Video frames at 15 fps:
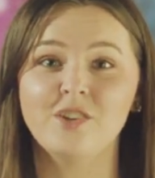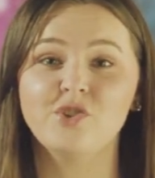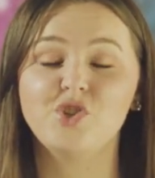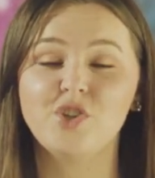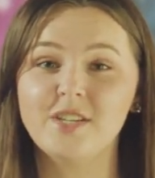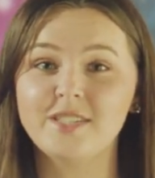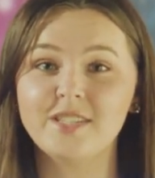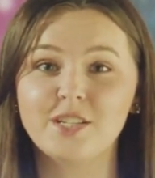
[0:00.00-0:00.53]

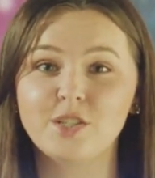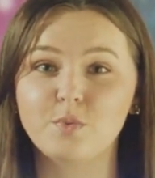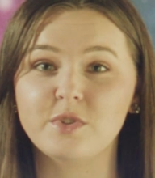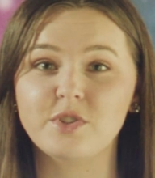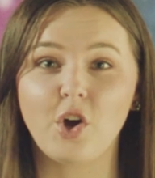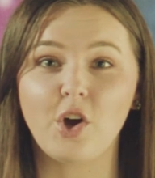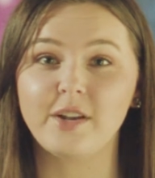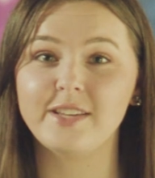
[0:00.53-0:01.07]
Jesus
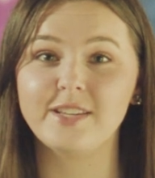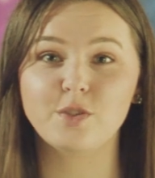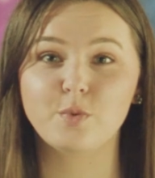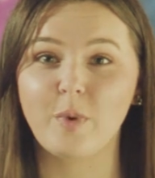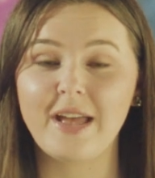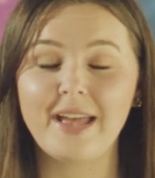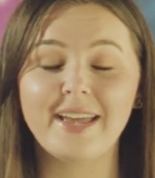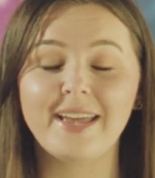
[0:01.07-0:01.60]
was on his
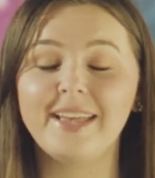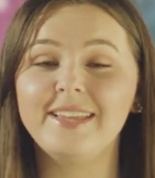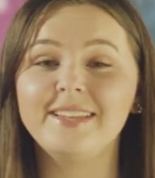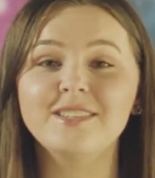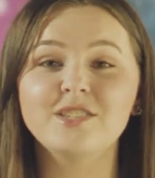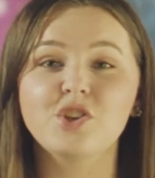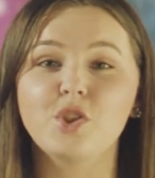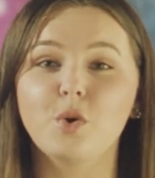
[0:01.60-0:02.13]
way
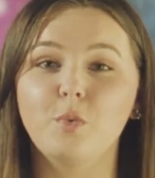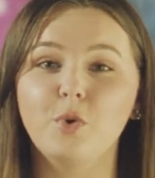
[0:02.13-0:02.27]
into the